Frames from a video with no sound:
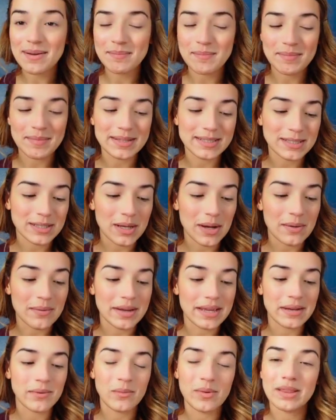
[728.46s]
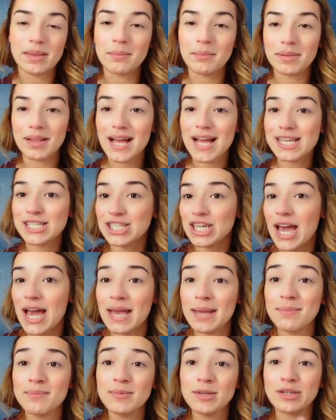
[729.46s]
I'm about to go in with blush.
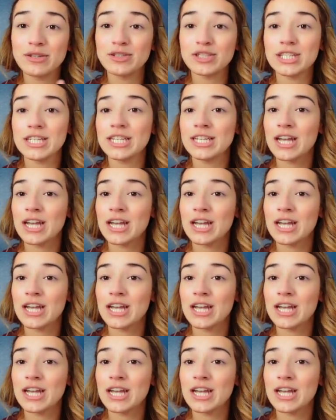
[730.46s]
I'm usually